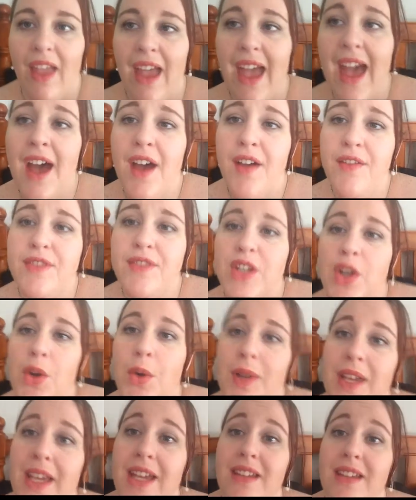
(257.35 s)
I have to
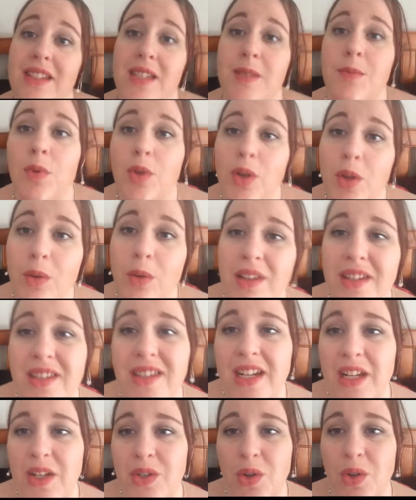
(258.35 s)
go and get smaller ones,
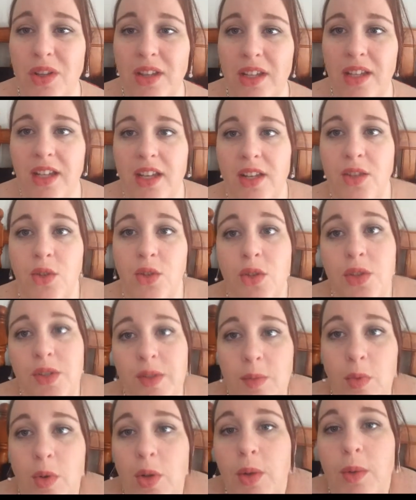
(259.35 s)
and I don't think they do
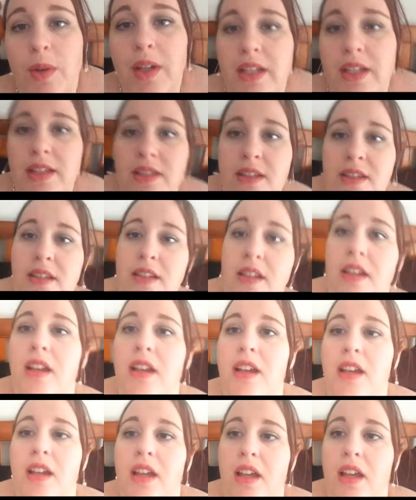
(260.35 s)
smaller ones,
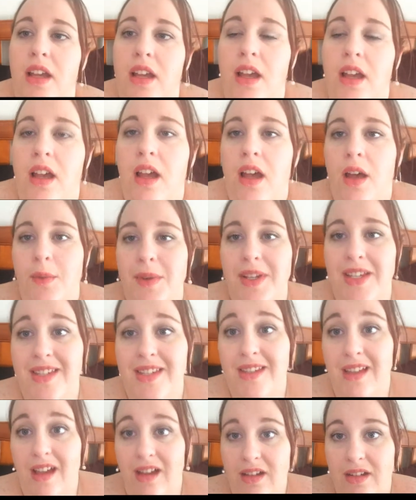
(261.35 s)
which
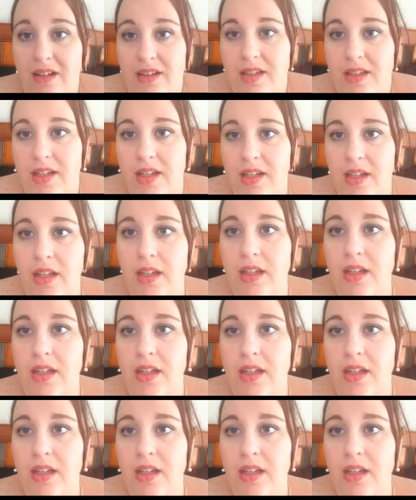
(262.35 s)
sucks.